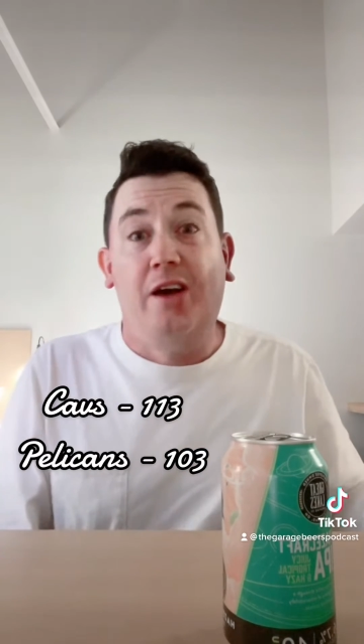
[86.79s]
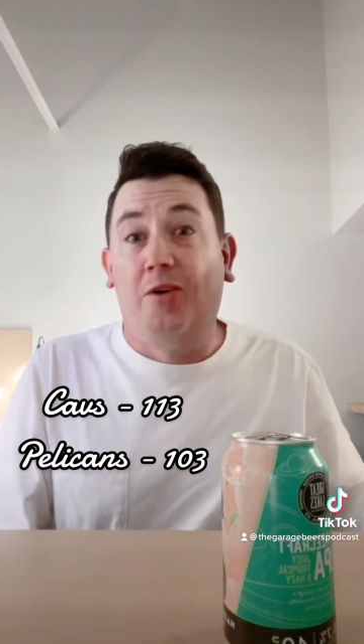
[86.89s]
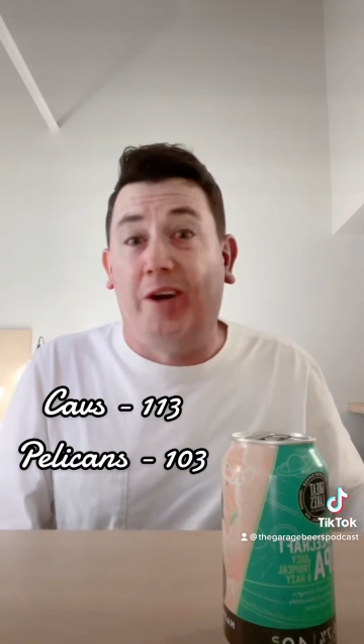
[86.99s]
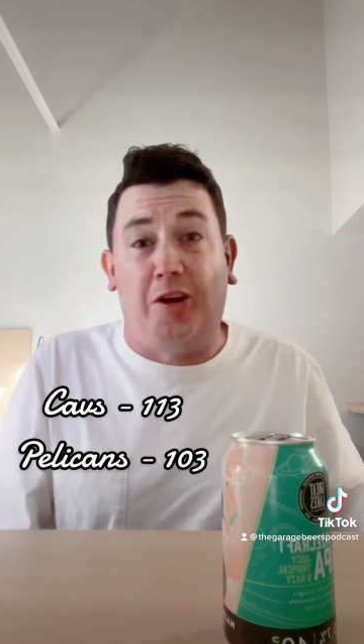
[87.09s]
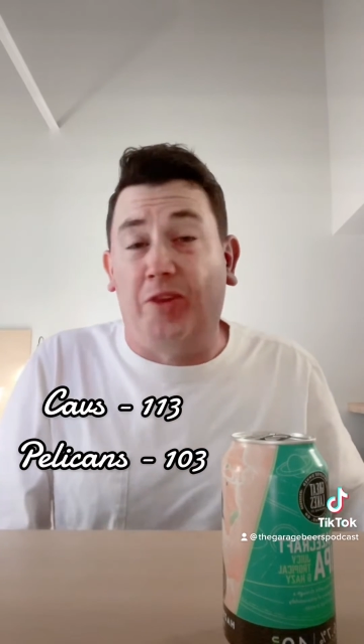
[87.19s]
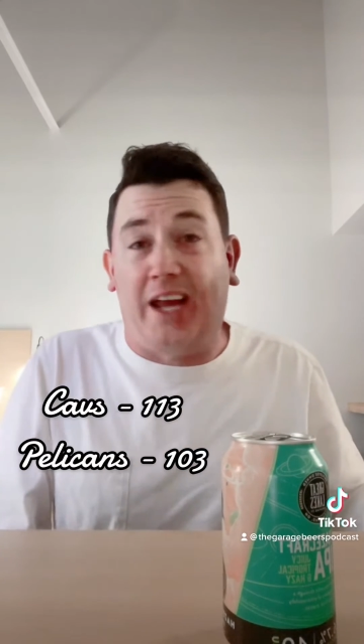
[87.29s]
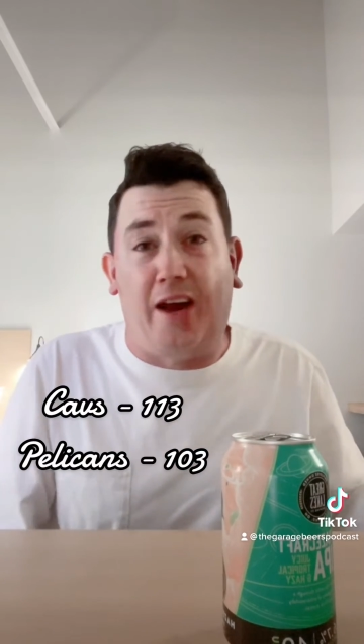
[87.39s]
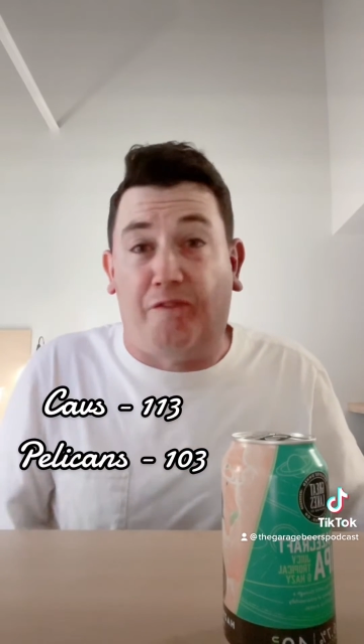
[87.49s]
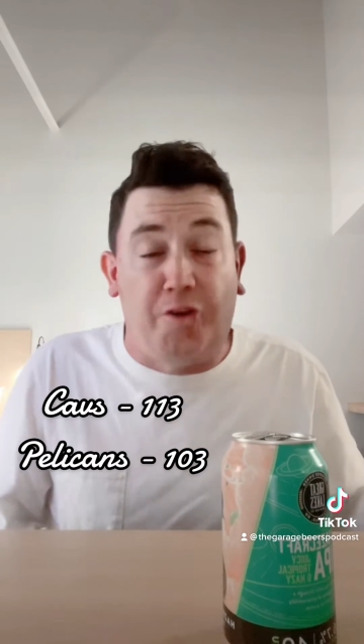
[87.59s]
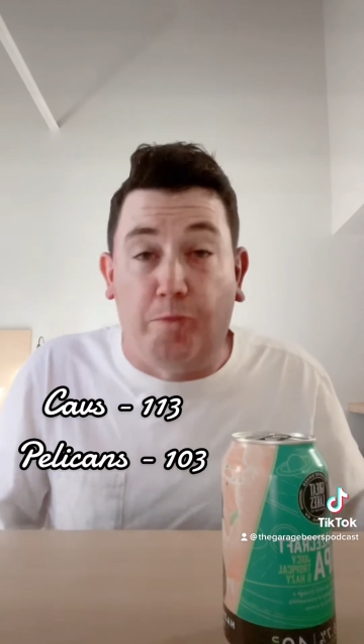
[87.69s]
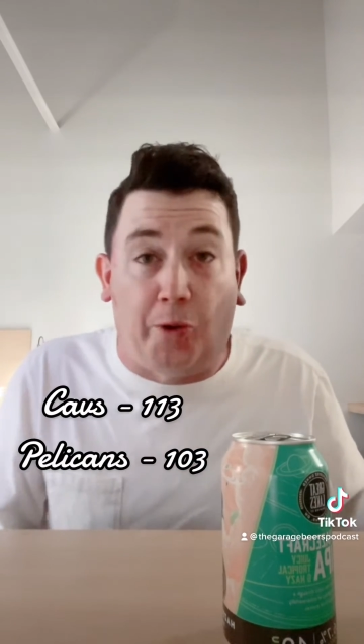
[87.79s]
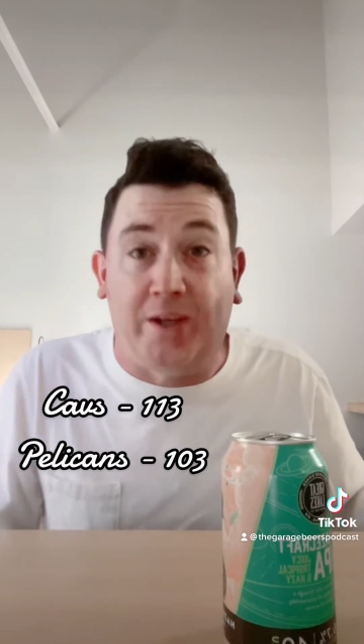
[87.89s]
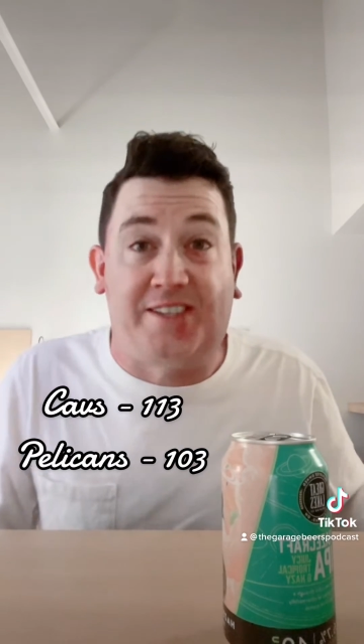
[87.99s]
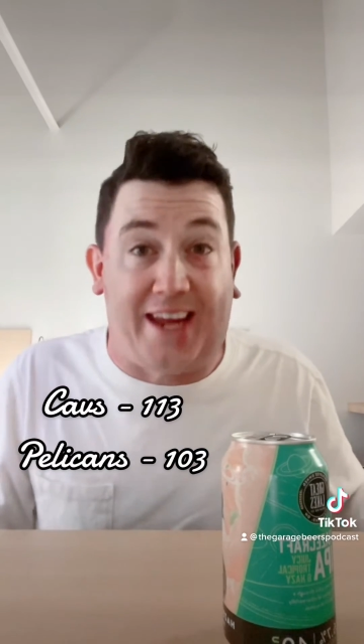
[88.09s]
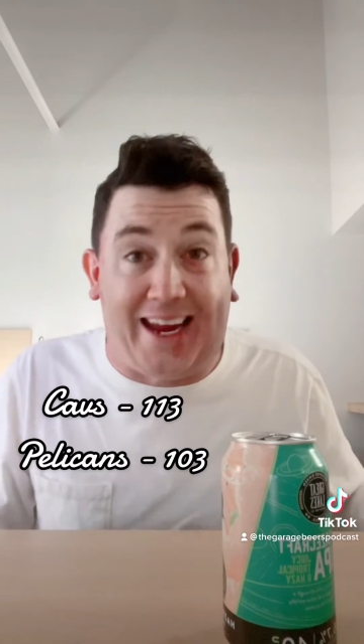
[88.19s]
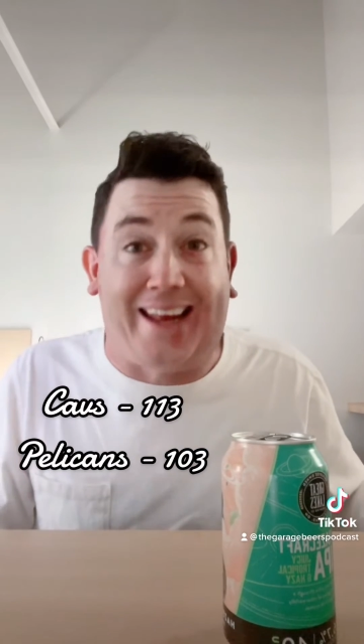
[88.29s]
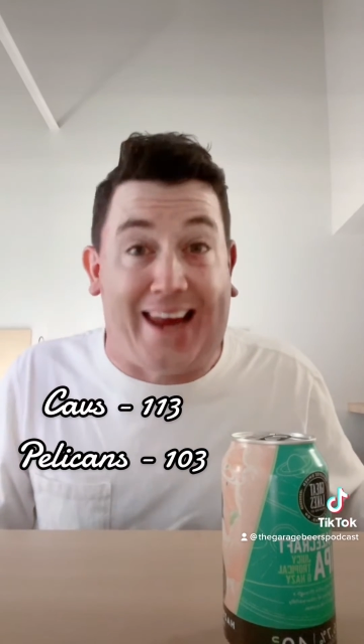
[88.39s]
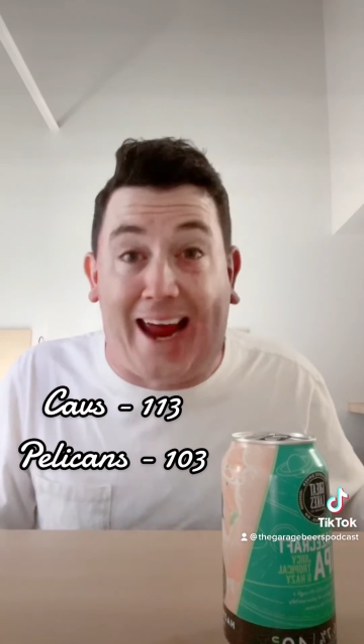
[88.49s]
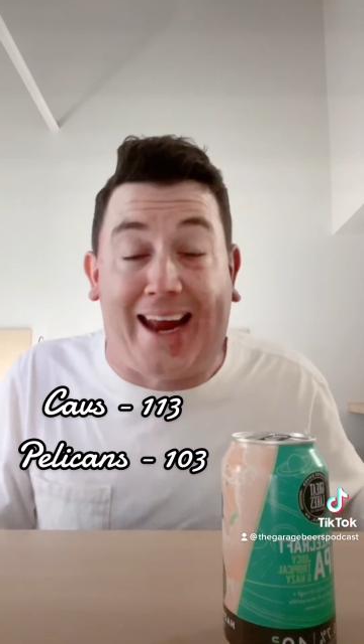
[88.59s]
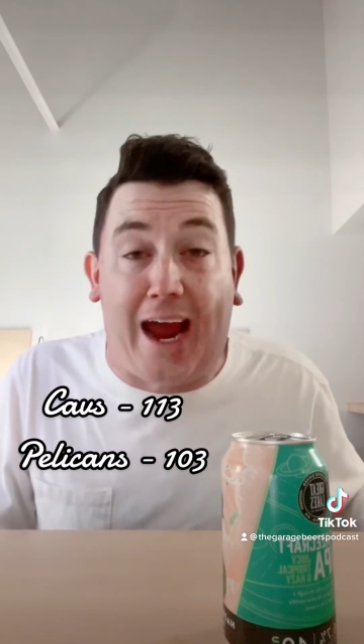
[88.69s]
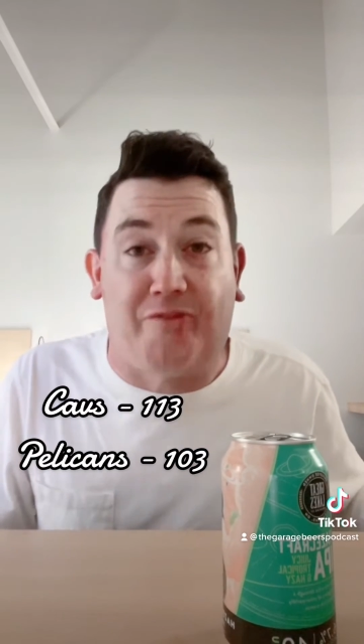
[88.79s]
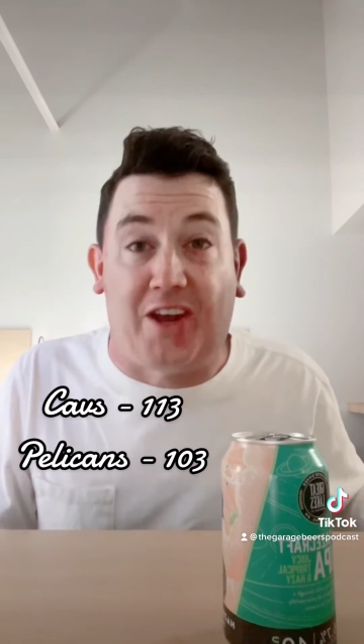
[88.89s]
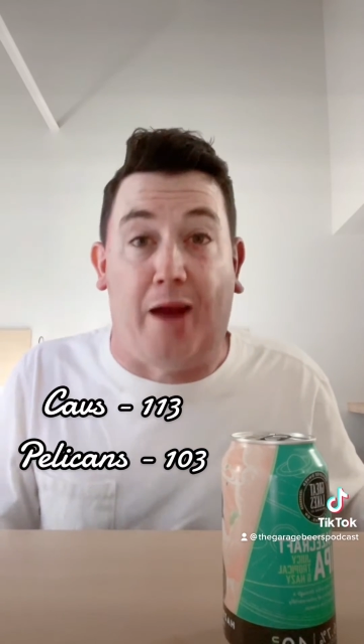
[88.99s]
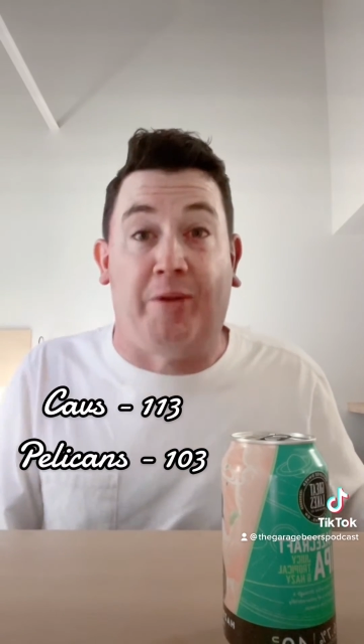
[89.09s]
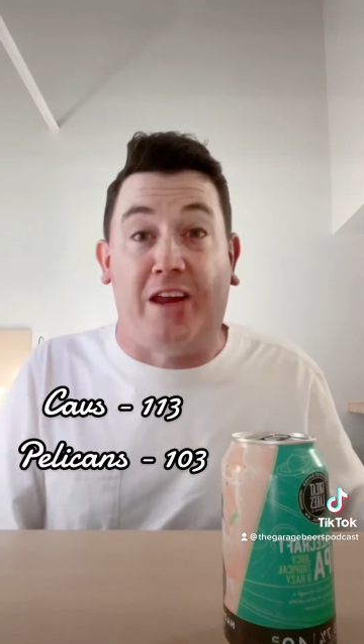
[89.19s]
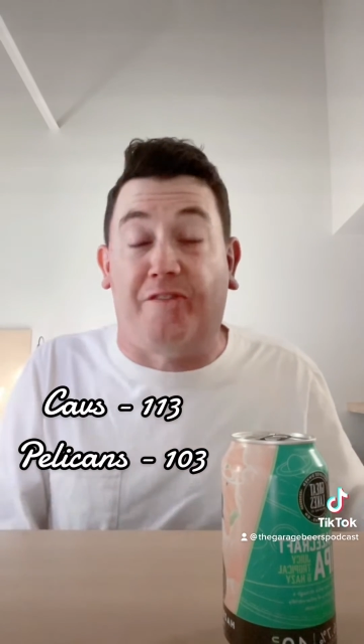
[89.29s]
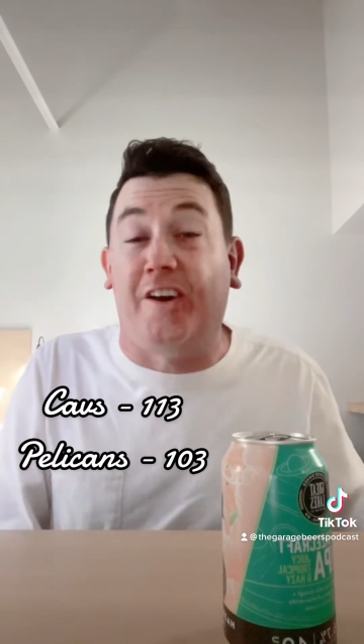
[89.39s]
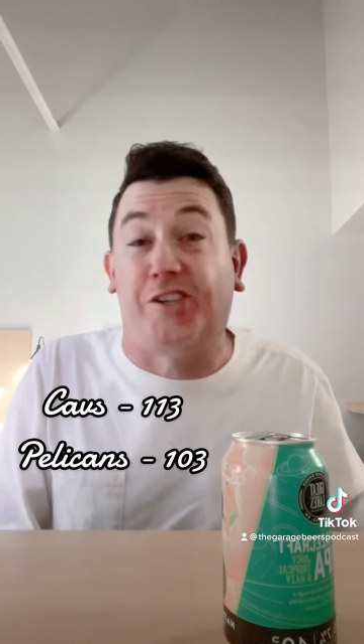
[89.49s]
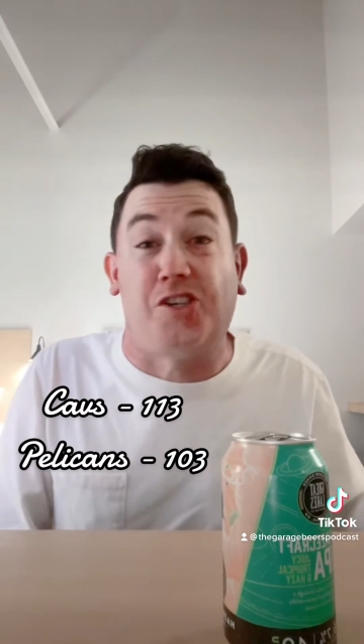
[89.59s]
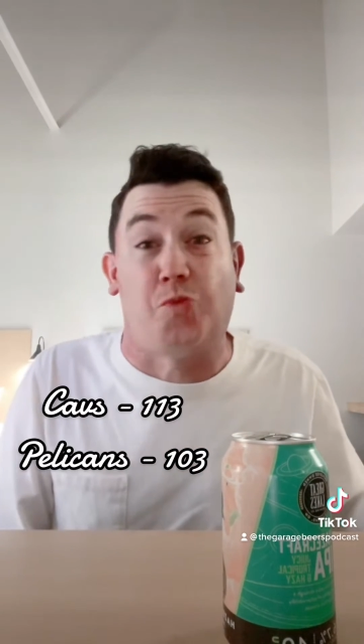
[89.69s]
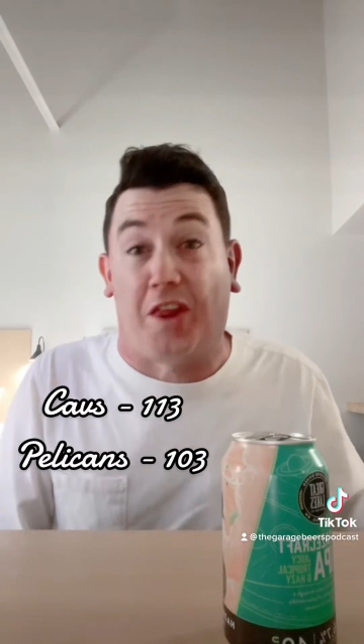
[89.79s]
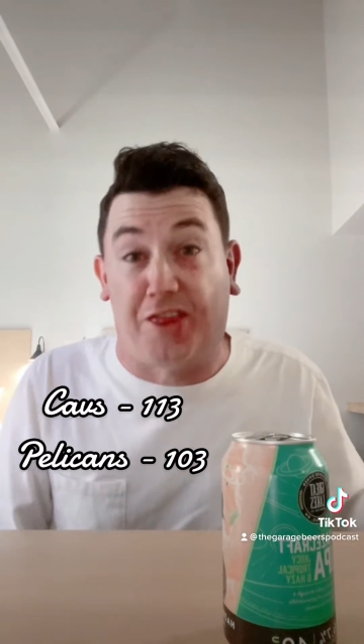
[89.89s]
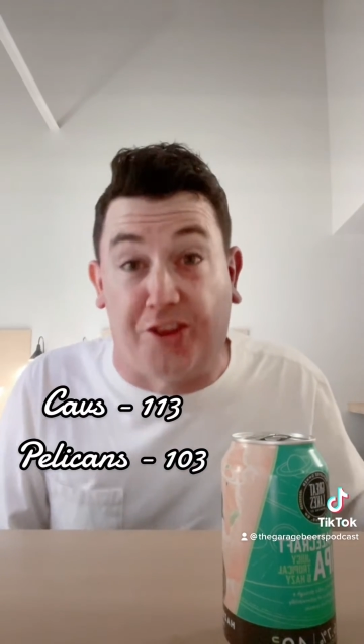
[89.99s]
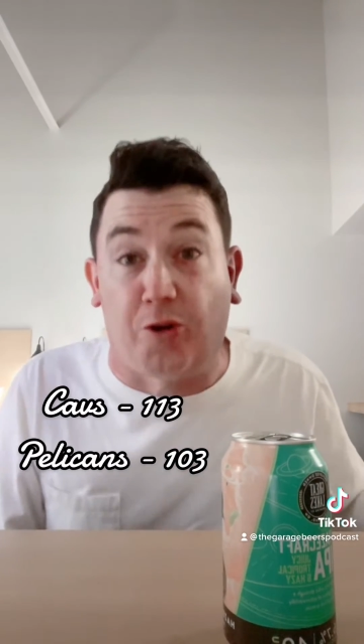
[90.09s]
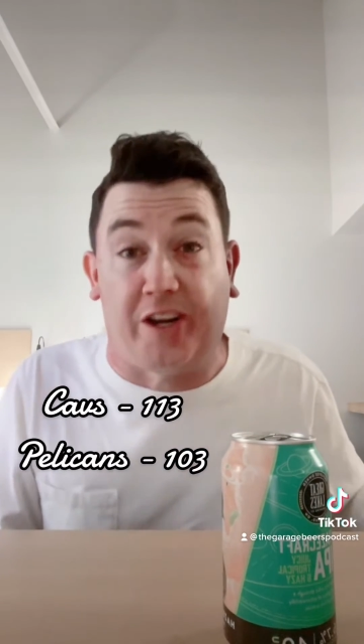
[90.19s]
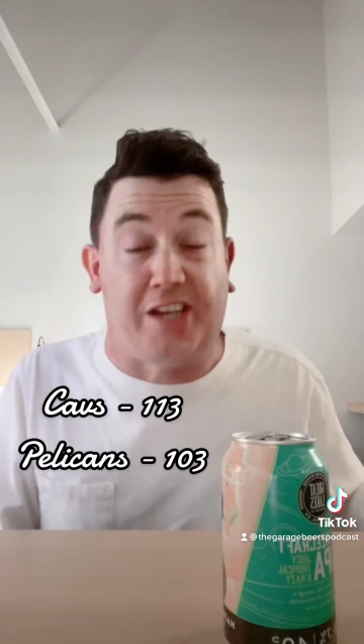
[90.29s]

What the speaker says: When he only had a few points at halftime, he finishes with 30,